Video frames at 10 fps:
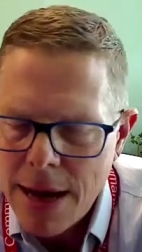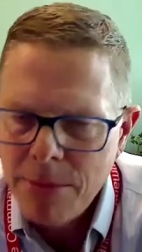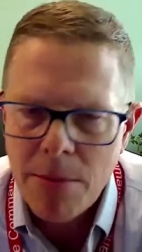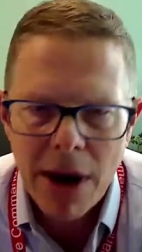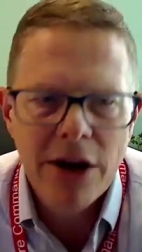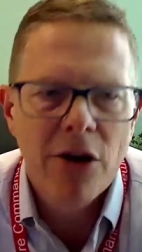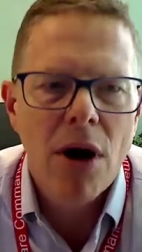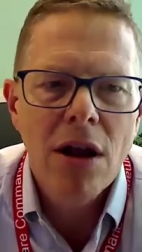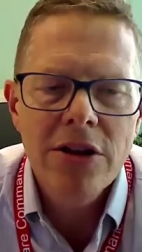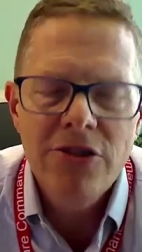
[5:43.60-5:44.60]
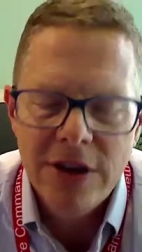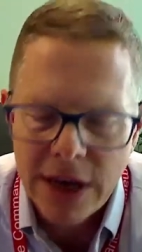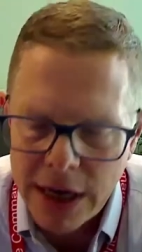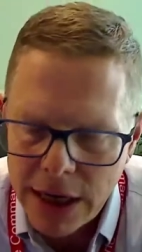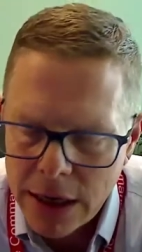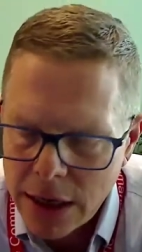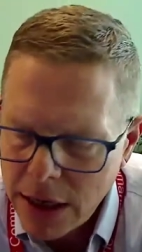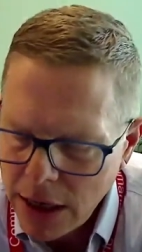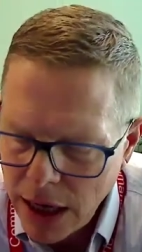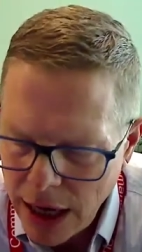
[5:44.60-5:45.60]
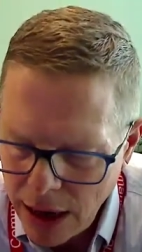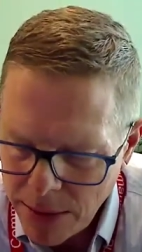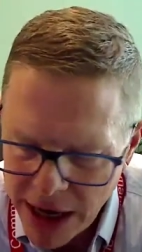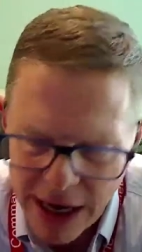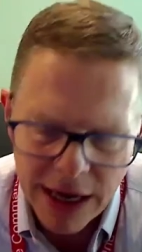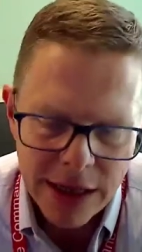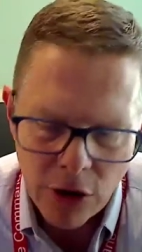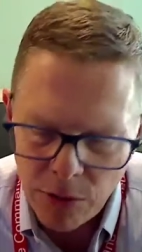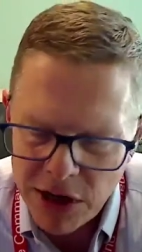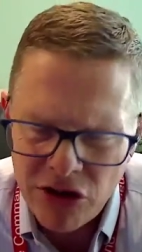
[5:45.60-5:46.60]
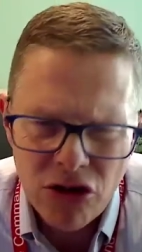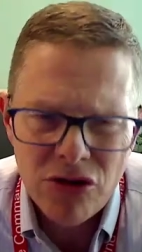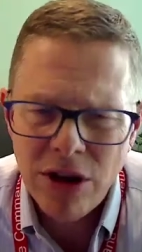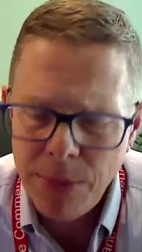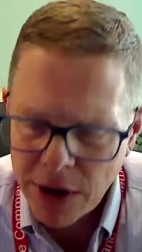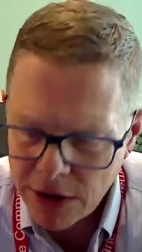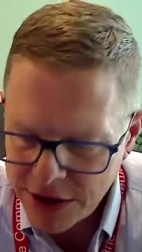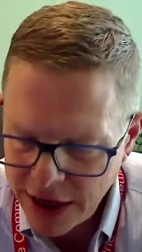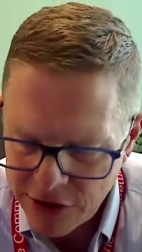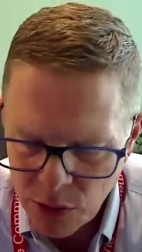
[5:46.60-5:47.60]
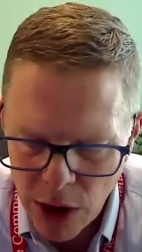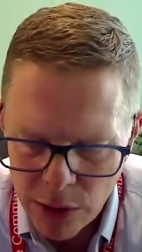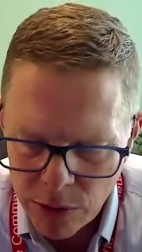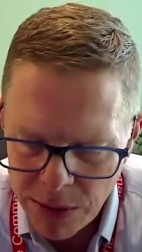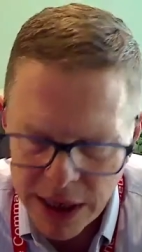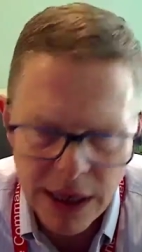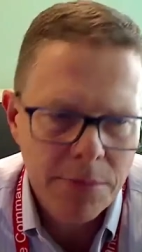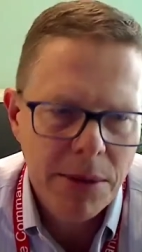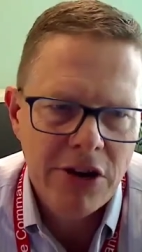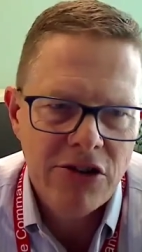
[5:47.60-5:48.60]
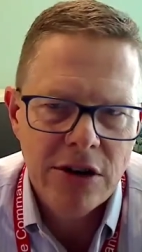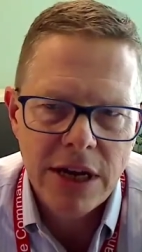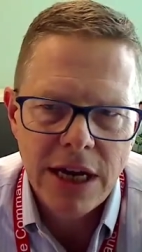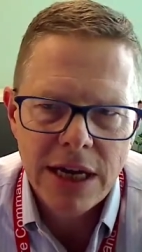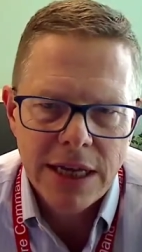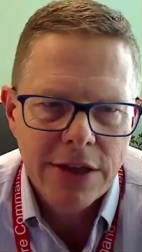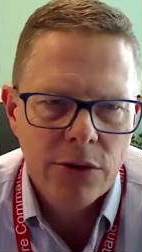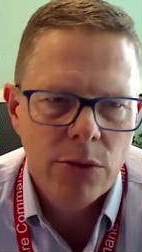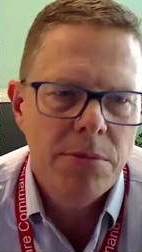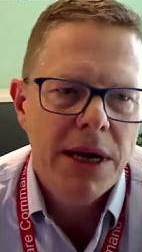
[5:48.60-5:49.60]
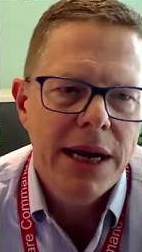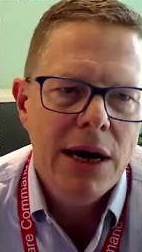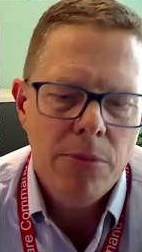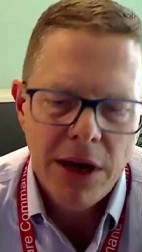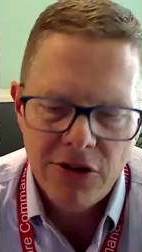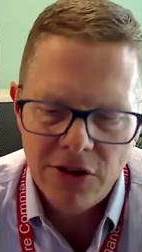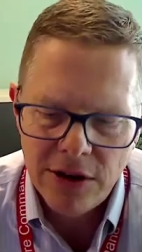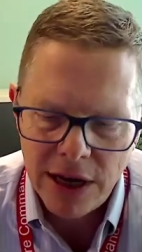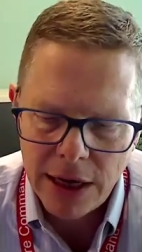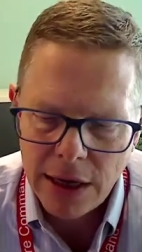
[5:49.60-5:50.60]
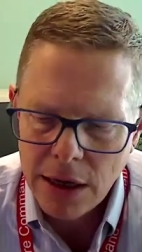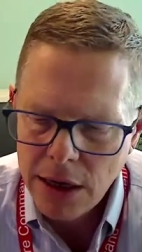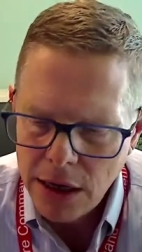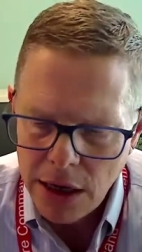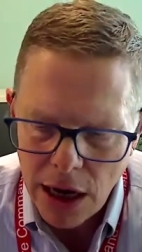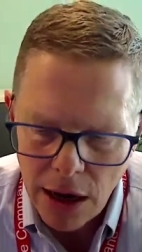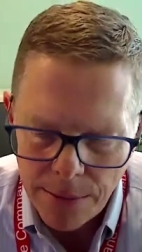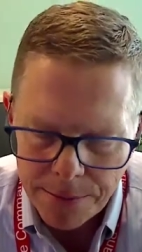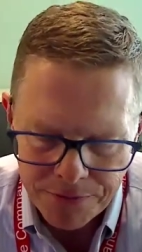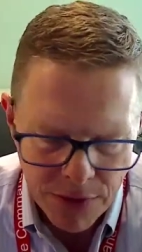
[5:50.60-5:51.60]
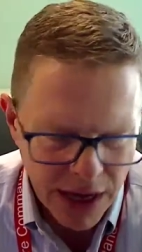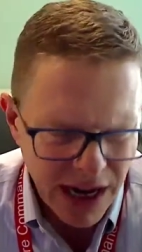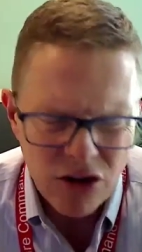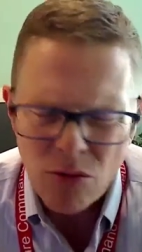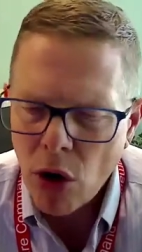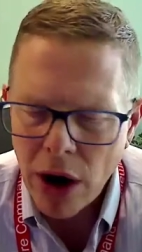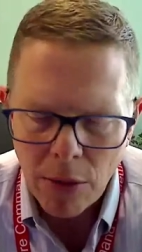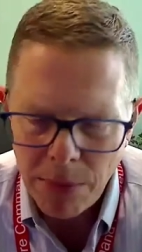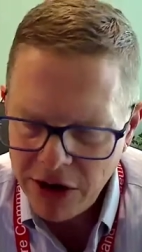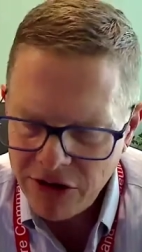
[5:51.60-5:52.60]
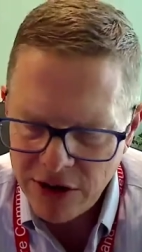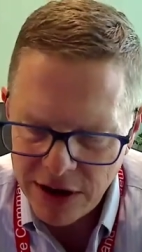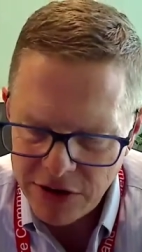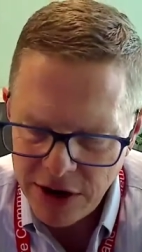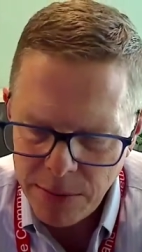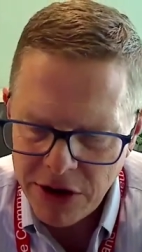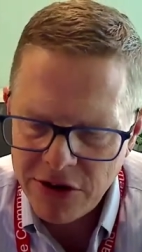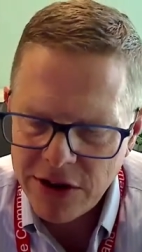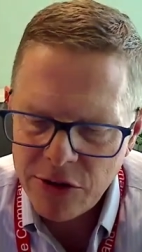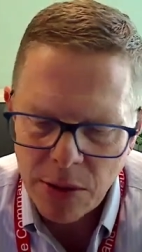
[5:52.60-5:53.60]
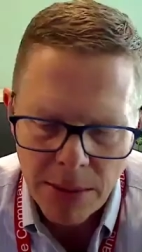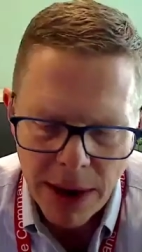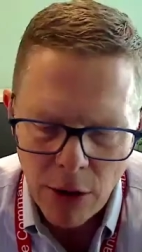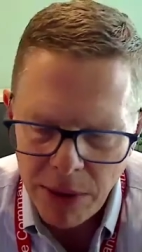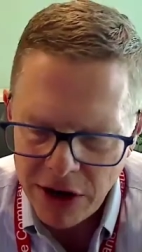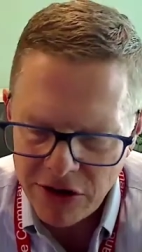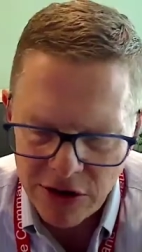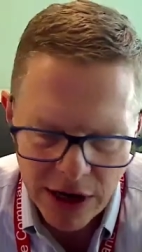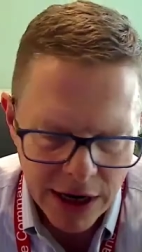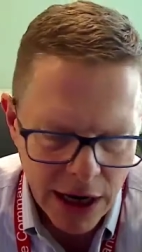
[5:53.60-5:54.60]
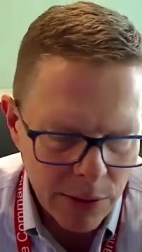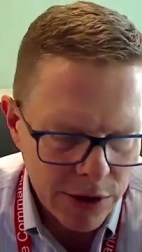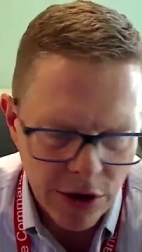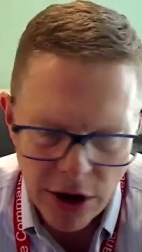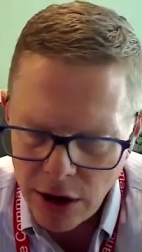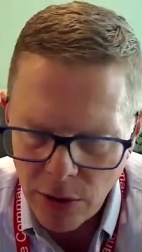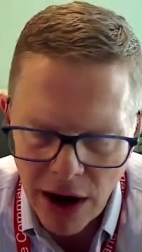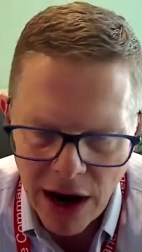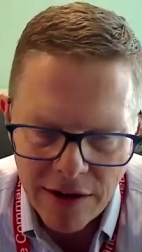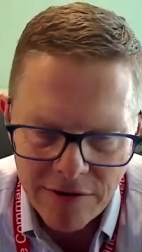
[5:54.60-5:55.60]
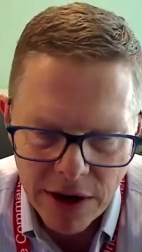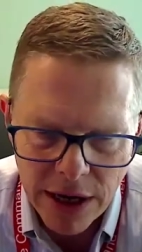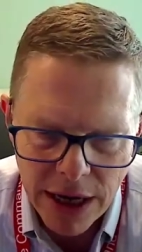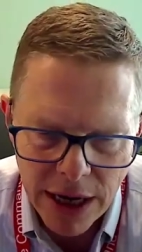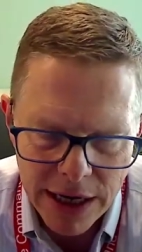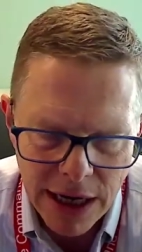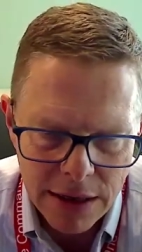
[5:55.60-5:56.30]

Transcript: But my neurology day um, again, there will be two typical days. One would be an inpatient day and the other would be an outpatient day. Um, and I do more outpatient days than inpatient days, but my outpatient day I would arrive uh, at,